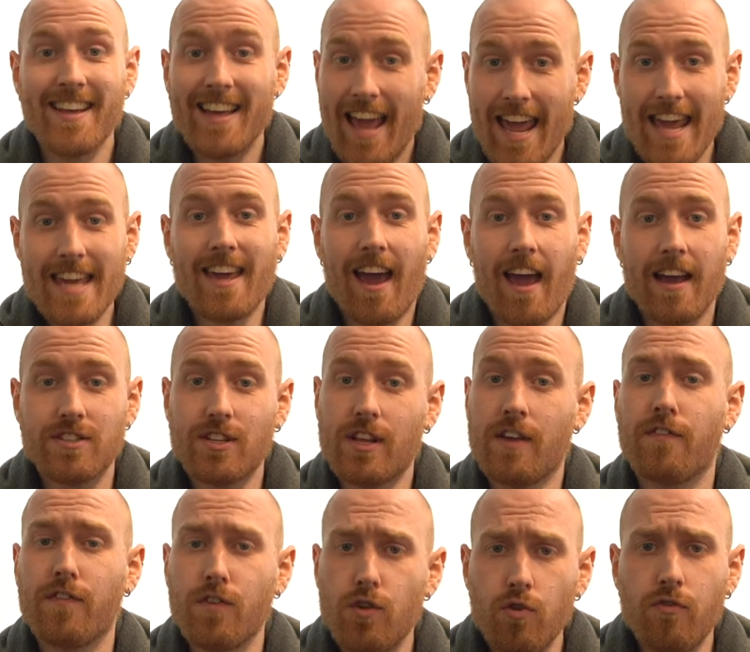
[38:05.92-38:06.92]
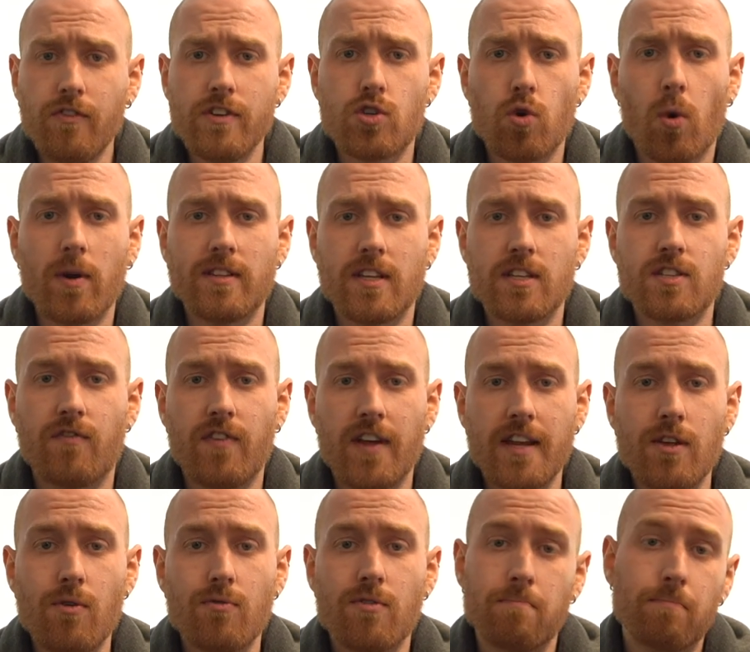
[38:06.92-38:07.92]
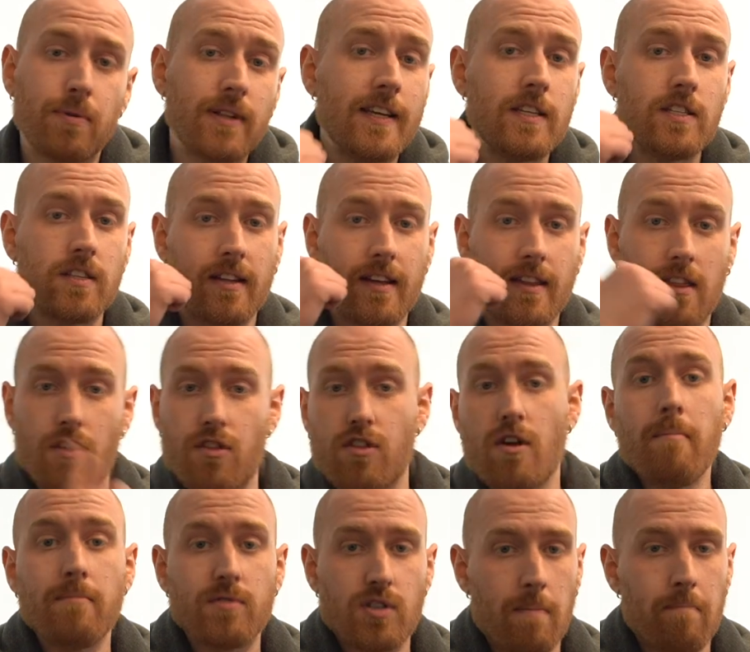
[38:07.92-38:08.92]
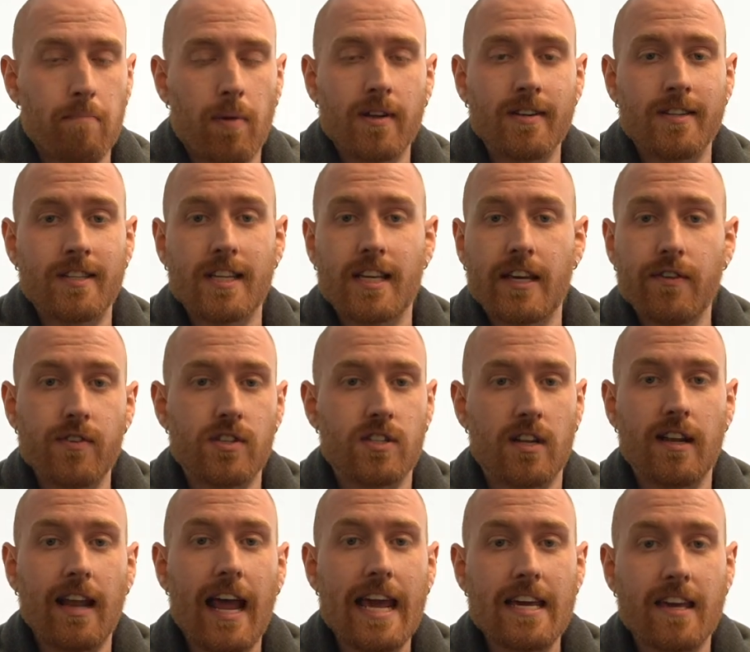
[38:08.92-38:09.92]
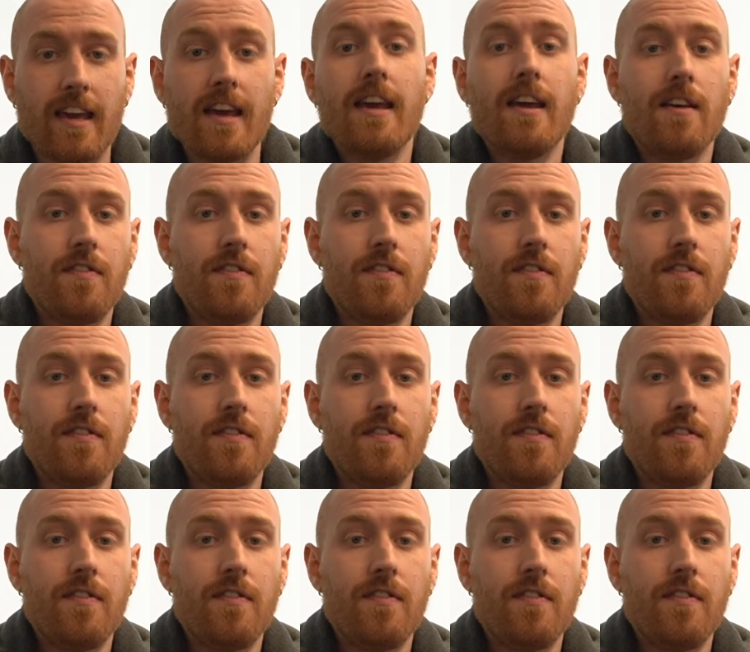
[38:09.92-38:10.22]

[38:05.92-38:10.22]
Hey guys, if you've enjoyed this video, then please click the thumbs up button to give us a like.